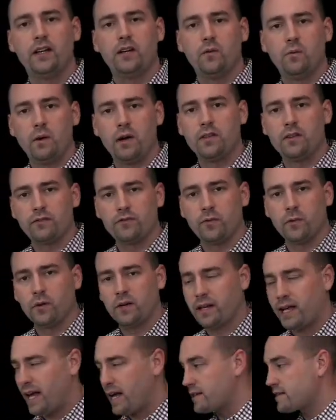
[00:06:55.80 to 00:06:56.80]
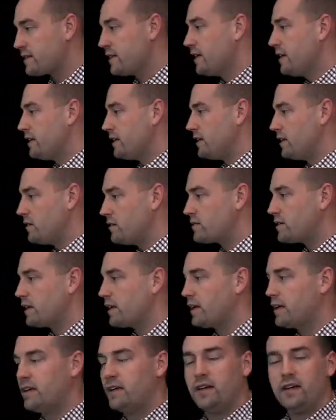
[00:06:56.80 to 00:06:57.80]
weather forecast
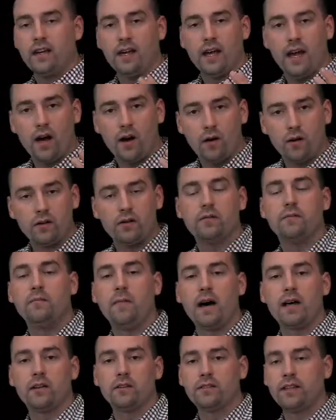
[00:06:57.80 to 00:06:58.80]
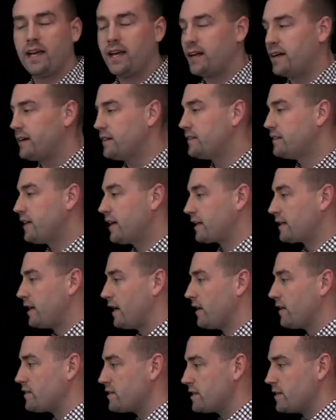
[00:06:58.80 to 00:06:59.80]
using our model data
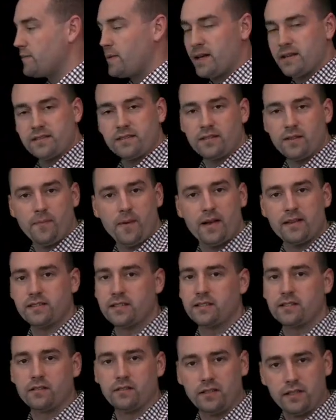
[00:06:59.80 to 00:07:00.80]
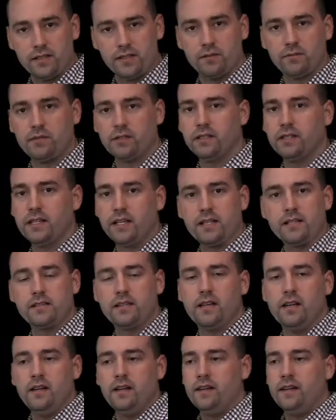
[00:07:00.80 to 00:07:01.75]
technology, the best that there is. It really is.